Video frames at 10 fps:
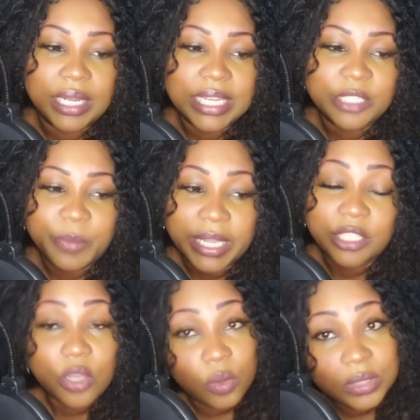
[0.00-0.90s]
is
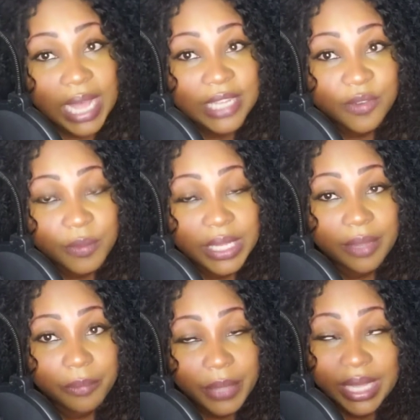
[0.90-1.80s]
being told lies from the
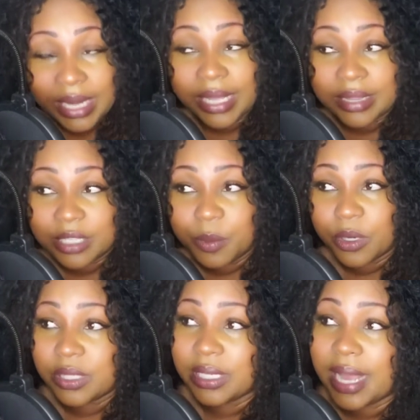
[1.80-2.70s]
beginning. This
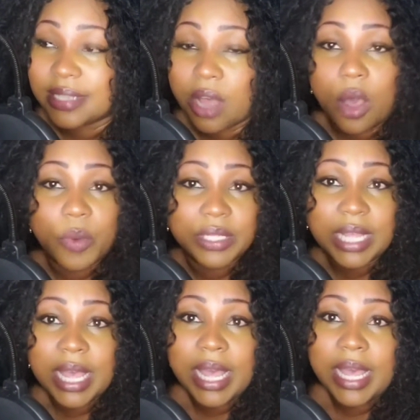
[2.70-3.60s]
person has always,
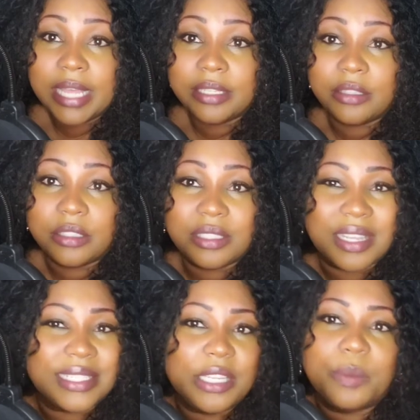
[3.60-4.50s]

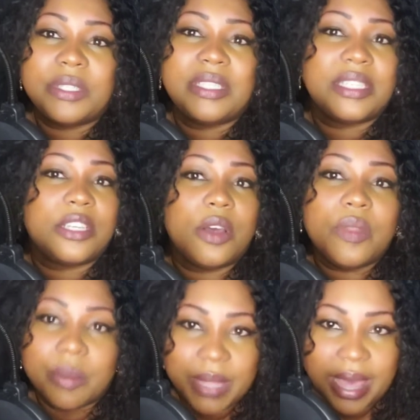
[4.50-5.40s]
because see, the person doesn't know
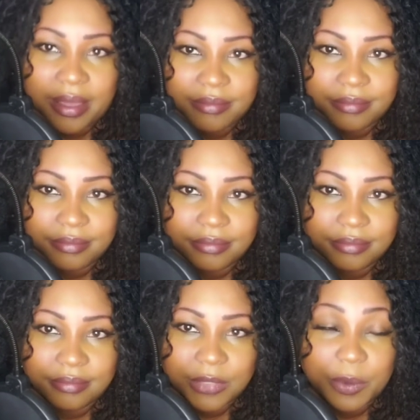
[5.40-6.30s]
them yet.
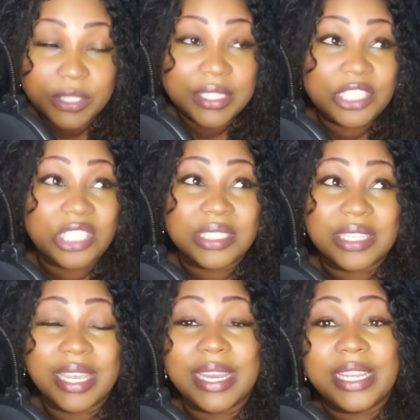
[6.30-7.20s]
The person is
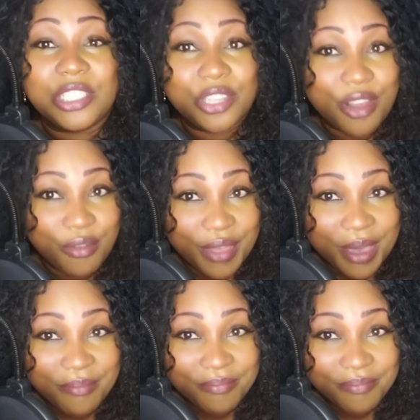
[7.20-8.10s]
just getting to know
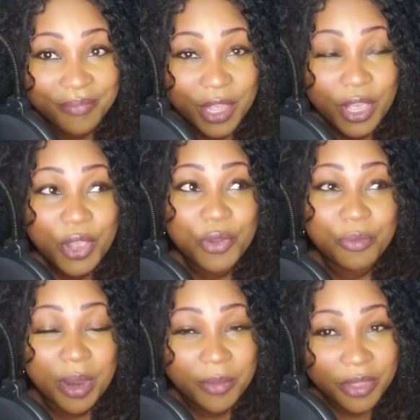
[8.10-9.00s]
them.
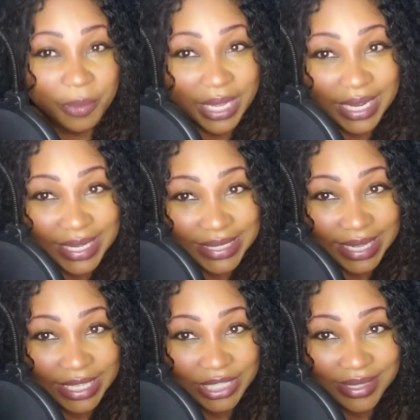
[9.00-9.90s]
Remember the beginning
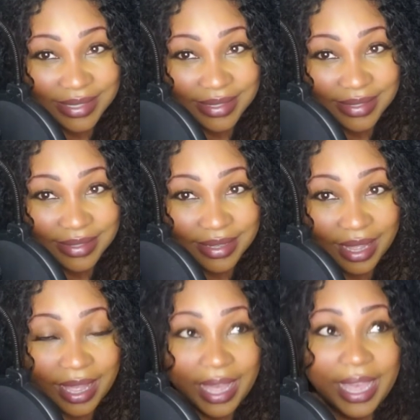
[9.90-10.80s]
stages.
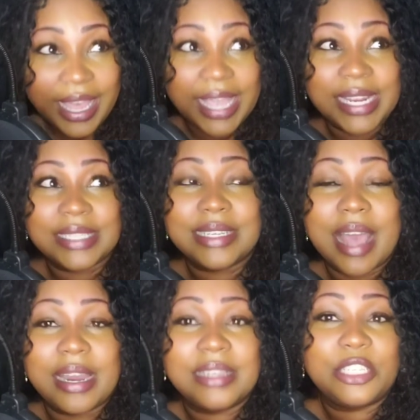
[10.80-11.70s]
It is
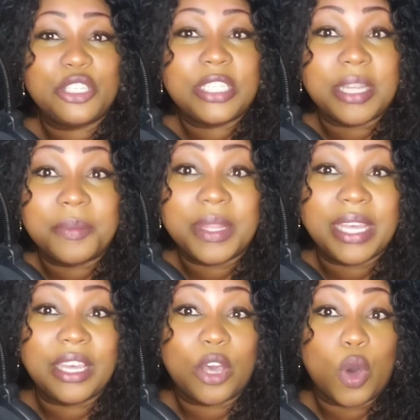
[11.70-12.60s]
not until
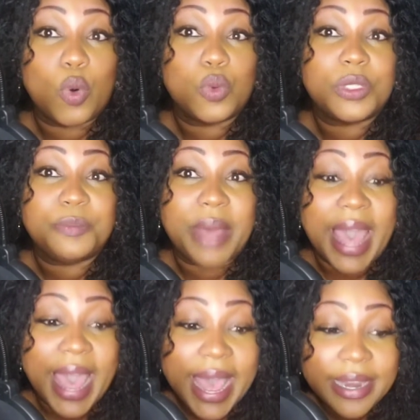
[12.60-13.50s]
something goes
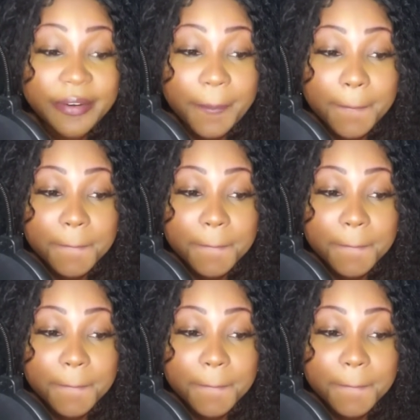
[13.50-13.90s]
bad